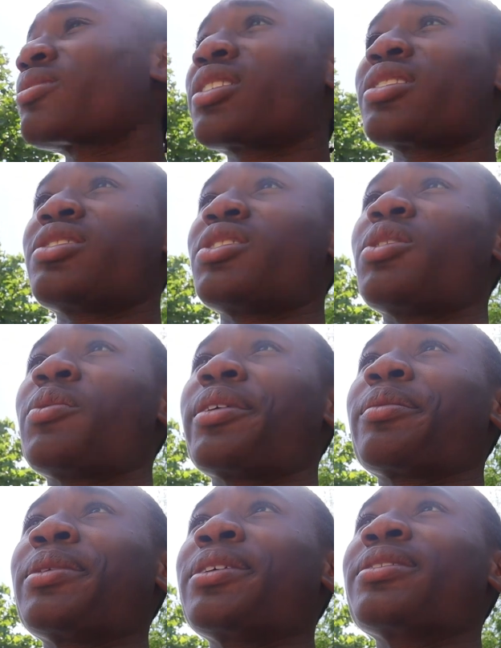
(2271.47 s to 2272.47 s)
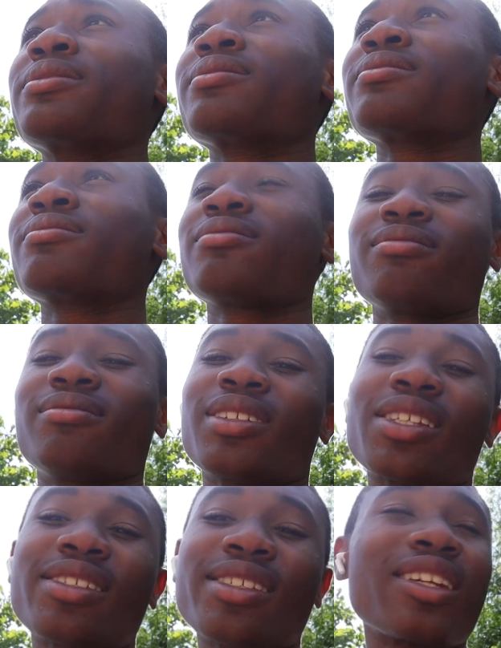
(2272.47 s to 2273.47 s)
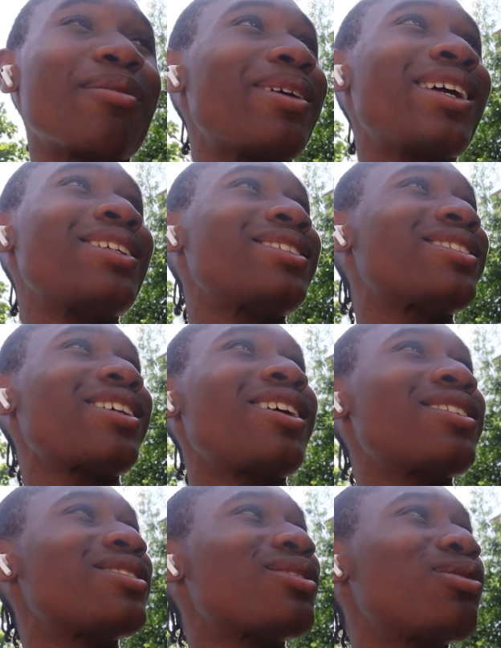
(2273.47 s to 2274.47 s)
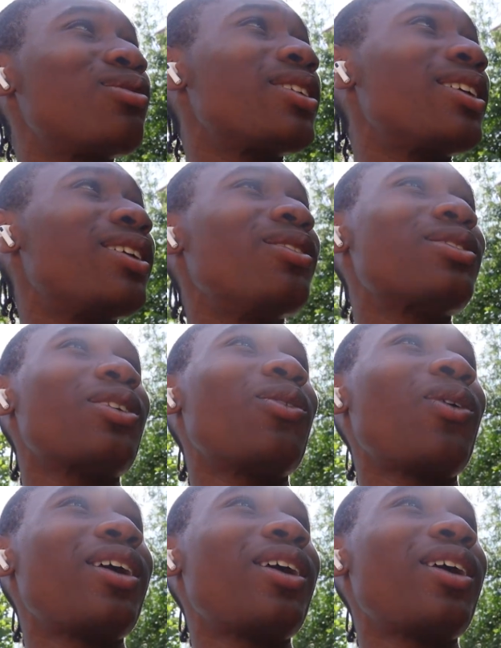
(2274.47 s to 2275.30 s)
Because you don't want to be just cinematic shots. Who the hell is going to